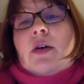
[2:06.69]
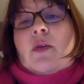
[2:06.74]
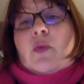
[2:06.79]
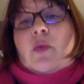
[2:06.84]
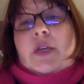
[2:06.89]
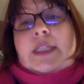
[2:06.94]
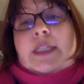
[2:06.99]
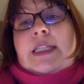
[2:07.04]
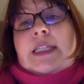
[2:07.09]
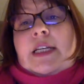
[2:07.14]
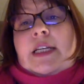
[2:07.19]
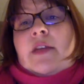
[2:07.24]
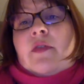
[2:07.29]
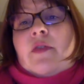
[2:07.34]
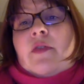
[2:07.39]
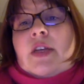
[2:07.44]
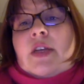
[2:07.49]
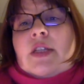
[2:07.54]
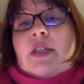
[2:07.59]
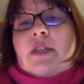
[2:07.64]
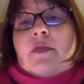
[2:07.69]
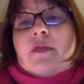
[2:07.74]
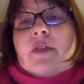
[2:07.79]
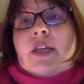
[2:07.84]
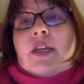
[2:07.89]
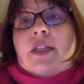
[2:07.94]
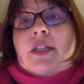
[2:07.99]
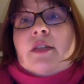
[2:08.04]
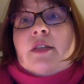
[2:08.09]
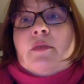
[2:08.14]
we see in face to
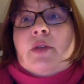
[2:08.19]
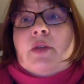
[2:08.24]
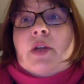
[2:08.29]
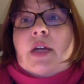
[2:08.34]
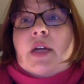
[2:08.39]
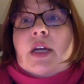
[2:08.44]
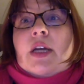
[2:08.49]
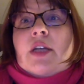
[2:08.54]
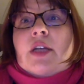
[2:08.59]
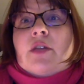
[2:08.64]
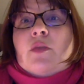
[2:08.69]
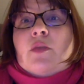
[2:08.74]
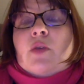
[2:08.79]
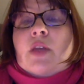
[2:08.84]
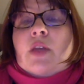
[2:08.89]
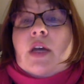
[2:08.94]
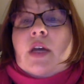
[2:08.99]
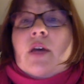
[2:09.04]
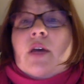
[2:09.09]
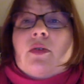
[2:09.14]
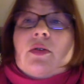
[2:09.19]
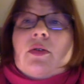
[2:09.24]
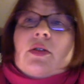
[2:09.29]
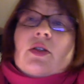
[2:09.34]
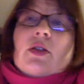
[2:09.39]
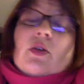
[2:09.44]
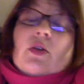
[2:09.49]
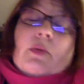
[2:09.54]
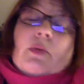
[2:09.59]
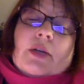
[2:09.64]
face communication without
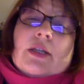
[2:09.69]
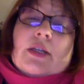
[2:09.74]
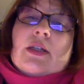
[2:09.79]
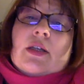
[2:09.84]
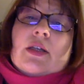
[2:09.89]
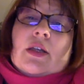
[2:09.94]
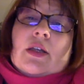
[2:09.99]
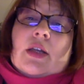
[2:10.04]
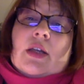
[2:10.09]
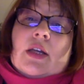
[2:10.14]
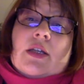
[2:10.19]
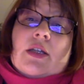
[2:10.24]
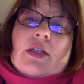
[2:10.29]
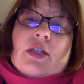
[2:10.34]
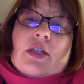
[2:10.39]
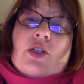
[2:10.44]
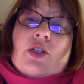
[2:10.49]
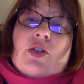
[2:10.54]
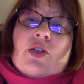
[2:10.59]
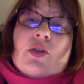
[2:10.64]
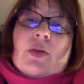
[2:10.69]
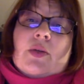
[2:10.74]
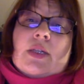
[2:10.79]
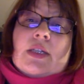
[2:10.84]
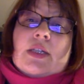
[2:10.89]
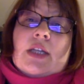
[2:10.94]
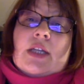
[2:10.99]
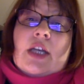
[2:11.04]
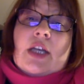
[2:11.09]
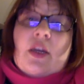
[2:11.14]
stopping to think that digital is
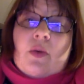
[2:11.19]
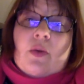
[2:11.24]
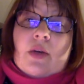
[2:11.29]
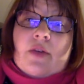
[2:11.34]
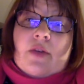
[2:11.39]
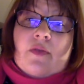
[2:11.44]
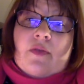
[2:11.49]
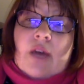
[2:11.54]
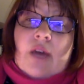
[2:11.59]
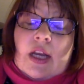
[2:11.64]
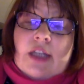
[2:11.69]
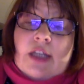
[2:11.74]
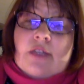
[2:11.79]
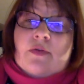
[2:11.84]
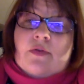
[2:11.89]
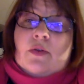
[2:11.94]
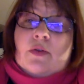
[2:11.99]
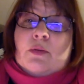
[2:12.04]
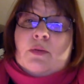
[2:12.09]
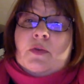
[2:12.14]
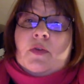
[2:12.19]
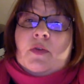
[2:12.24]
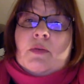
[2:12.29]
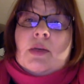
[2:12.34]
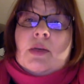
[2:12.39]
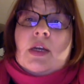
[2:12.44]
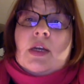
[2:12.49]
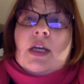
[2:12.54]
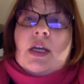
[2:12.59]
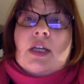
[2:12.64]
an equally valid form of
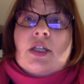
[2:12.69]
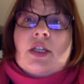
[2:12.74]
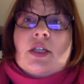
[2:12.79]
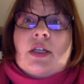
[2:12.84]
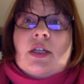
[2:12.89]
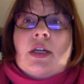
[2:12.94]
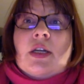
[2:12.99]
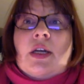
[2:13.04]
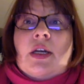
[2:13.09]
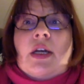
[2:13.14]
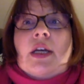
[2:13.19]
communication.